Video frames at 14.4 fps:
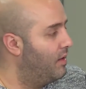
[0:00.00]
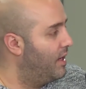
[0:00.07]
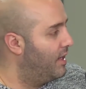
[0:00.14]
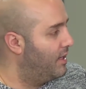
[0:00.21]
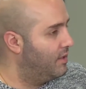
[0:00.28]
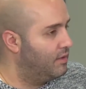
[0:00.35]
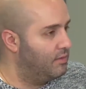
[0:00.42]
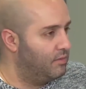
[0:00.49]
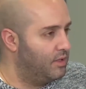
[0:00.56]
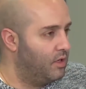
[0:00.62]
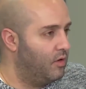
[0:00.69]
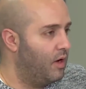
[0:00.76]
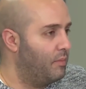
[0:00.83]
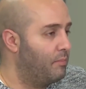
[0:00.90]
And
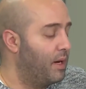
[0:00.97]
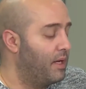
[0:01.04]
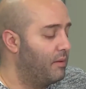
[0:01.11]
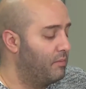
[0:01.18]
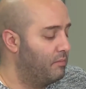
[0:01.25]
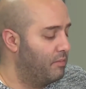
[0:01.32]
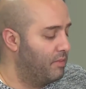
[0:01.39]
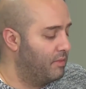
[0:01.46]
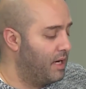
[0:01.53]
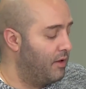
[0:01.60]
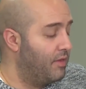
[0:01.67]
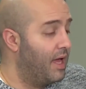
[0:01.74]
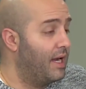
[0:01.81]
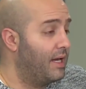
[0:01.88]
by
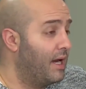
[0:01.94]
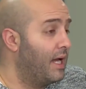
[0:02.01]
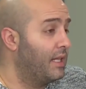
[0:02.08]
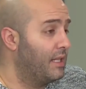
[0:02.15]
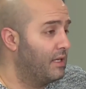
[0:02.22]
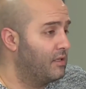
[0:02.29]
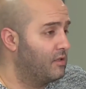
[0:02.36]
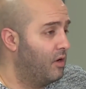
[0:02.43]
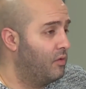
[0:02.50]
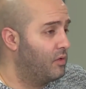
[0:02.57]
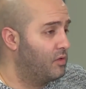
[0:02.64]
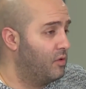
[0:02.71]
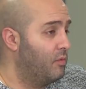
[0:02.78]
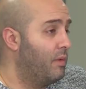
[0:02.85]
now that night the assault
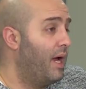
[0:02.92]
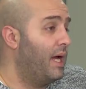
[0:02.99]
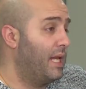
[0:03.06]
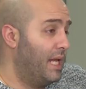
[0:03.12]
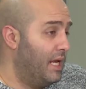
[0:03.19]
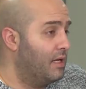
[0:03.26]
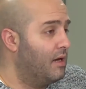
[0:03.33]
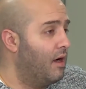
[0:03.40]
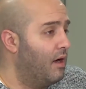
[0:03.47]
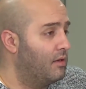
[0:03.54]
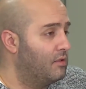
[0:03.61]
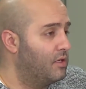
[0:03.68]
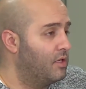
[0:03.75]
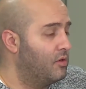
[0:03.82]
was so bad, he had
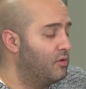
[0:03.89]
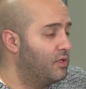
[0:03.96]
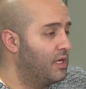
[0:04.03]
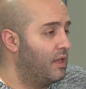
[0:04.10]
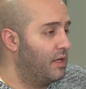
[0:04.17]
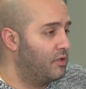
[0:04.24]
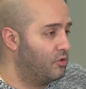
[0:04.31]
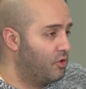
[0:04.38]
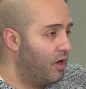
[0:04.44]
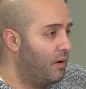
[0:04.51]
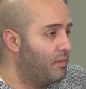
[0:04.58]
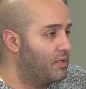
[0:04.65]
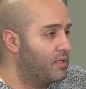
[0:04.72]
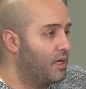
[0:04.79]
gone to UCLA's
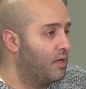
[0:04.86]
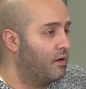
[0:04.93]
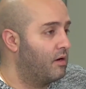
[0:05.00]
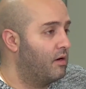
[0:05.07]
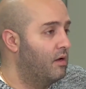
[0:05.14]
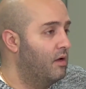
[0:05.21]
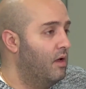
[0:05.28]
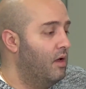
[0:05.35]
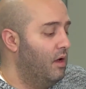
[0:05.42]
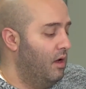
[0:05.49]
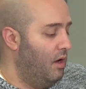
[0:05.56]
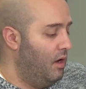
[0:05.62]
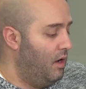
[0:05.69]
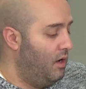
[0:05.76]
trauma center,
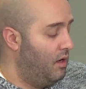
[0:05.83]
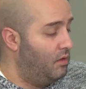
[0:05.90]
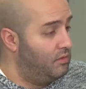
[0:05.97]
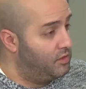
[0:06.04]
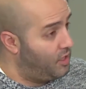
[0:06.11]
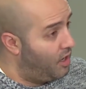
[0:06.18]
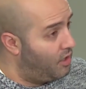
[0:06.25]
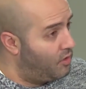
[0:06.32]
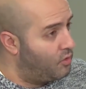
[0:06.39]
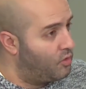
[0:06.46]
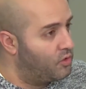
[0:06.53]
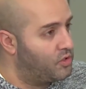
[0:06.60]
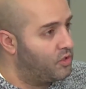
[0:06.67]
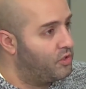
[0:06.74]
saw an
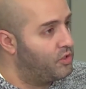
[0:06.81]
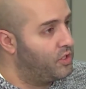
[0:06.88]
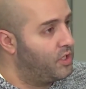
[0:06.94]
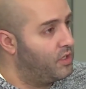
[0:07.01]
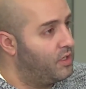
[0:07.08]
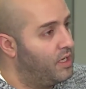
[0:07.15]
oral surgeon.